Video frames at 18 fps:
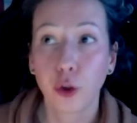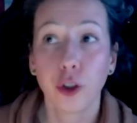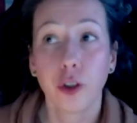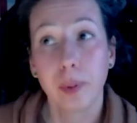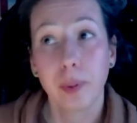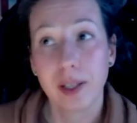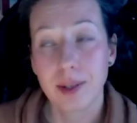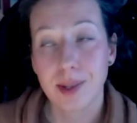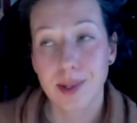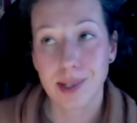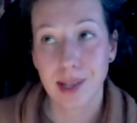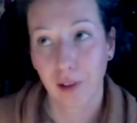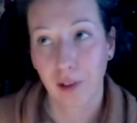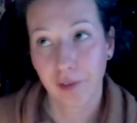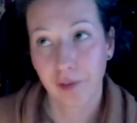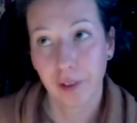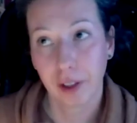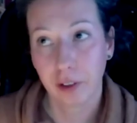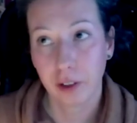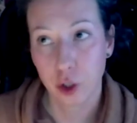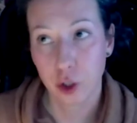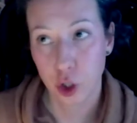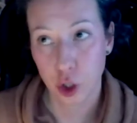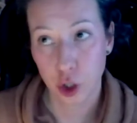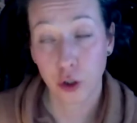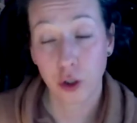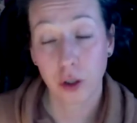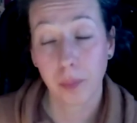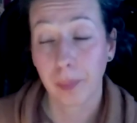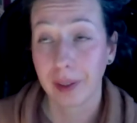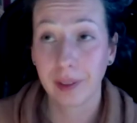could be a self-funded student,